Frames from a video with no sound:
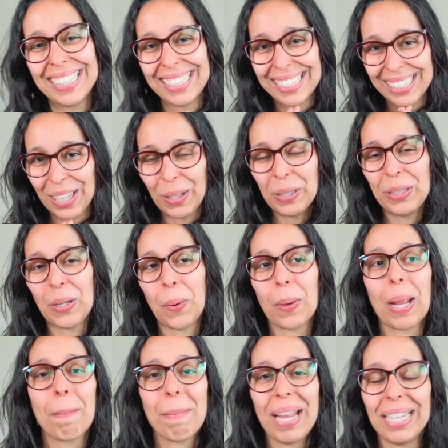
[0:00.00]
No
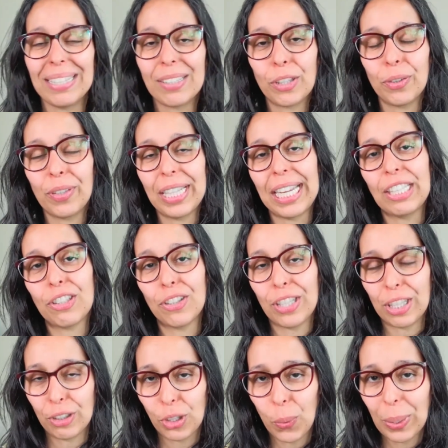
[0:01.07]
joke. Many certifications,
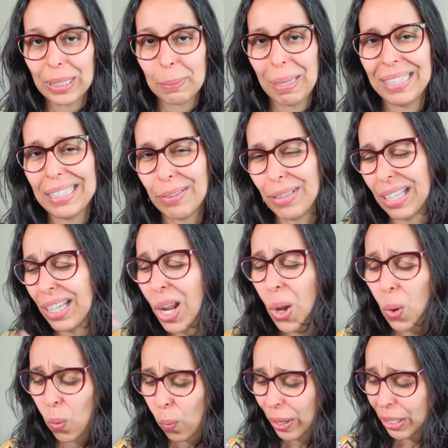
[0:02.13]
they're so expensive that
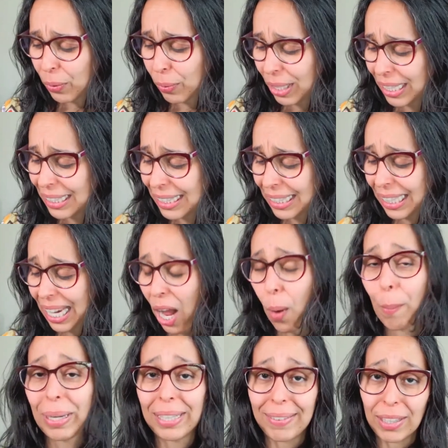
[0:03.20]
when you really see how
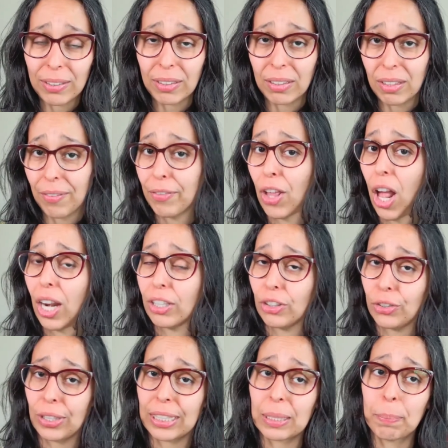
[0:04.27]
many thousands of dollars
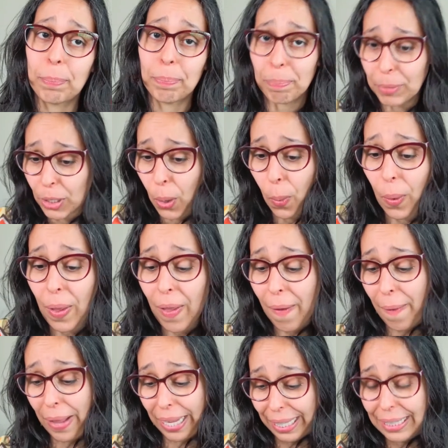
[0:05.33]
you're you know,
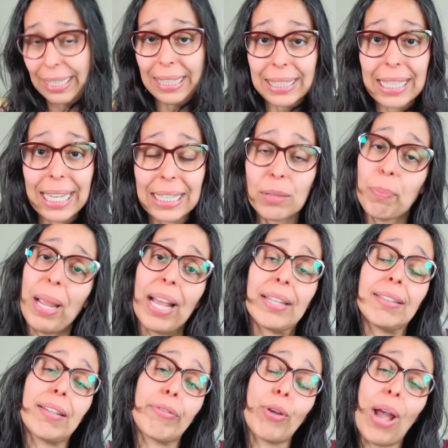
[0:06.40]
it's an
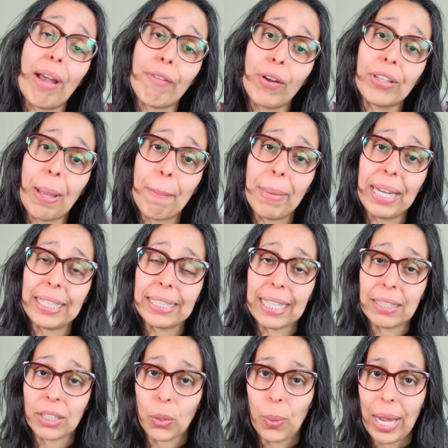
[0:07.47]
expense. If you have all that money,
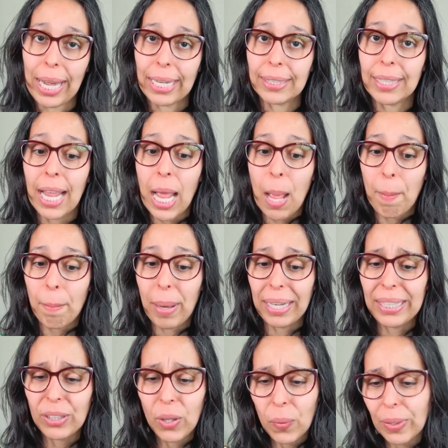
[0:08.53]
that's great, but
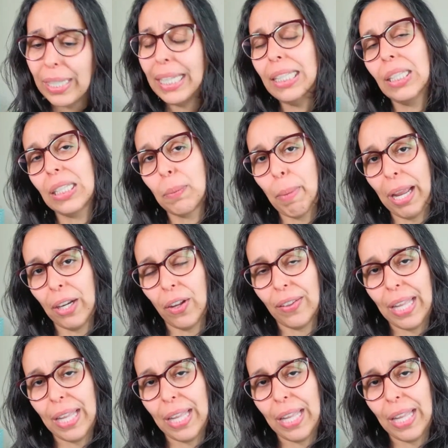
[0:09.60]
you don't need to spend all